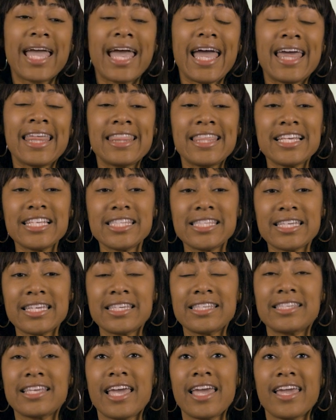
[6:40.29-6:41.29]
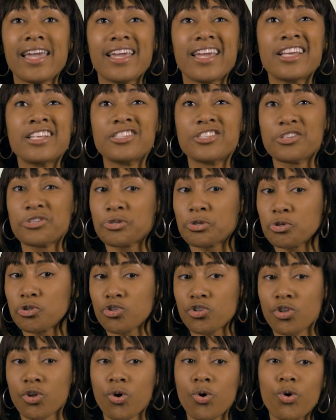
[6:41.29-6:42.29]
And this is a
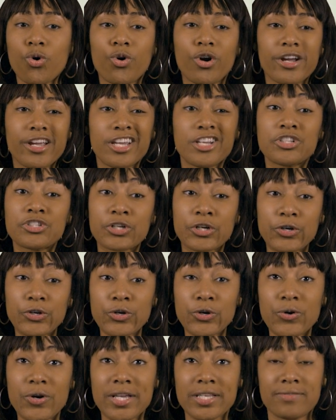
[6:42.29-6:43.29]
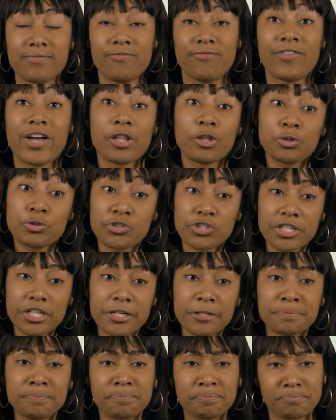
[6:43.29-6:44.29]
institutional or internal
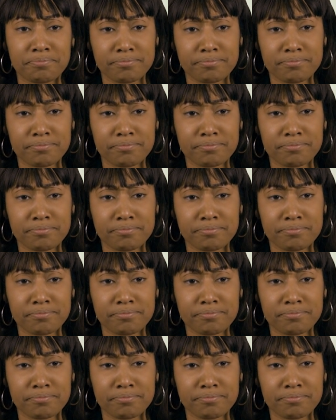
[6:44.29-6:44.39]
fellowship